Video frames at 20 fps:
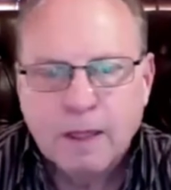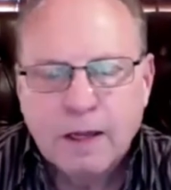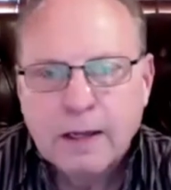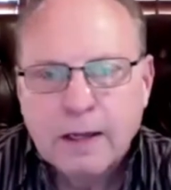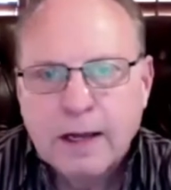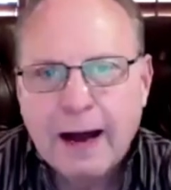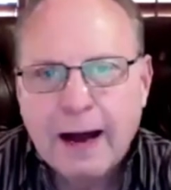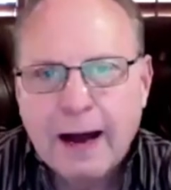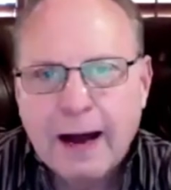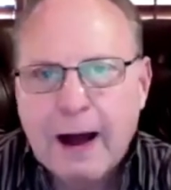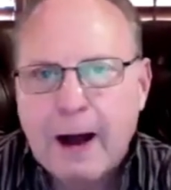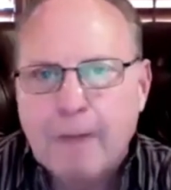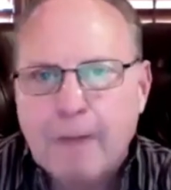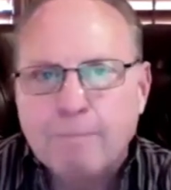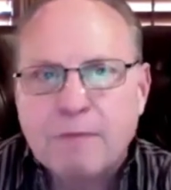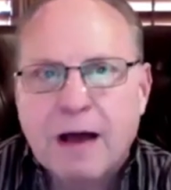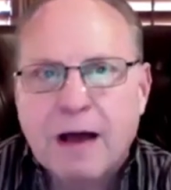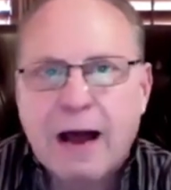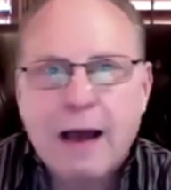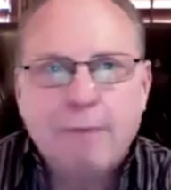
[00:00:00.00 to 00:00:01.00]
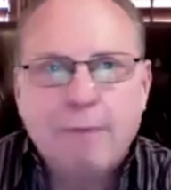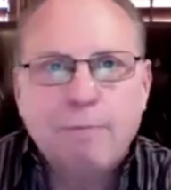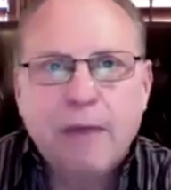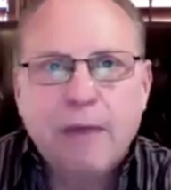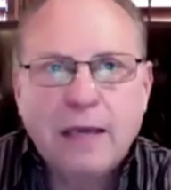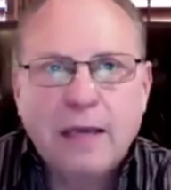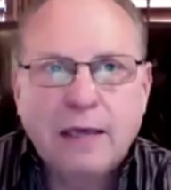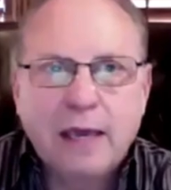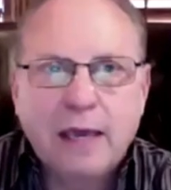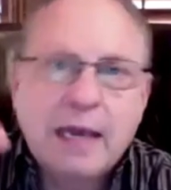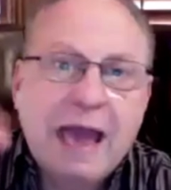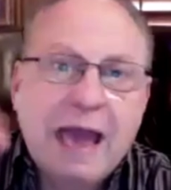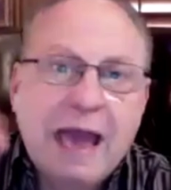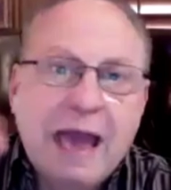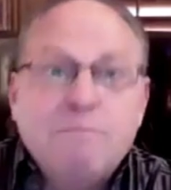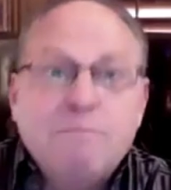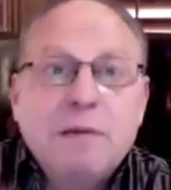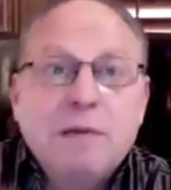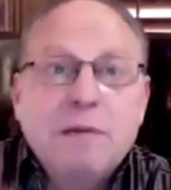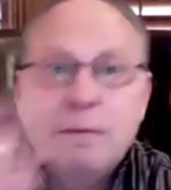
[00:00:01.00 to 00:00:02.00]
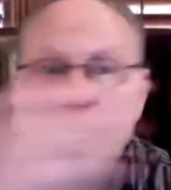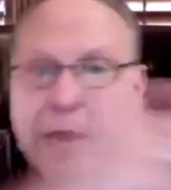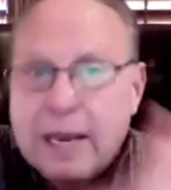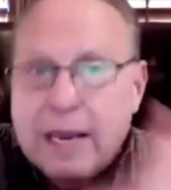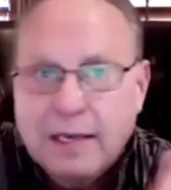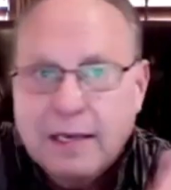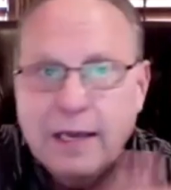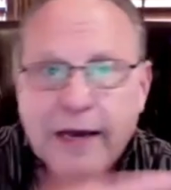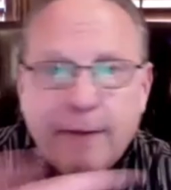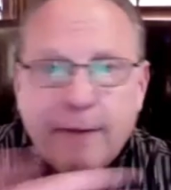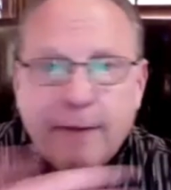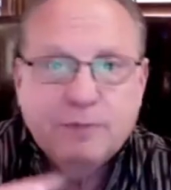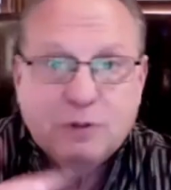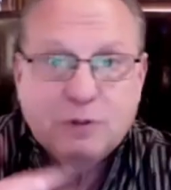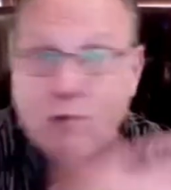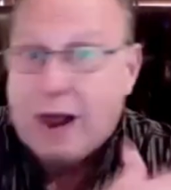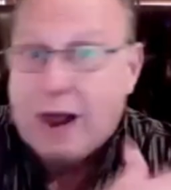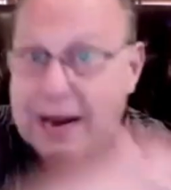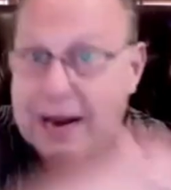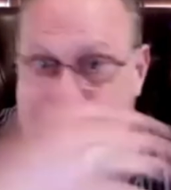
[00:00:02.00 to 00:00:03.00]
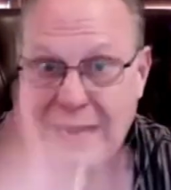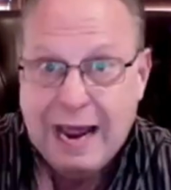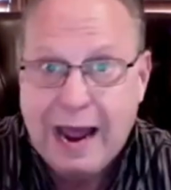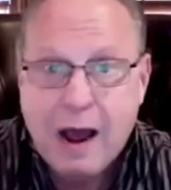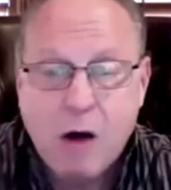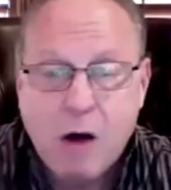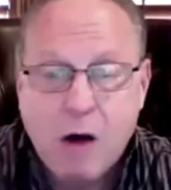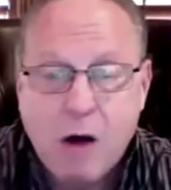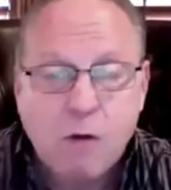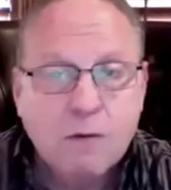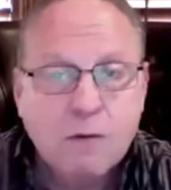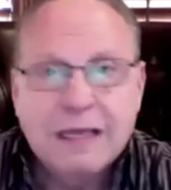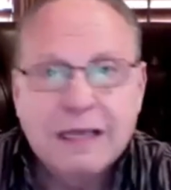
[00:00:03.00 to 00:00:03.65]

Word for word: Have been making up to right now,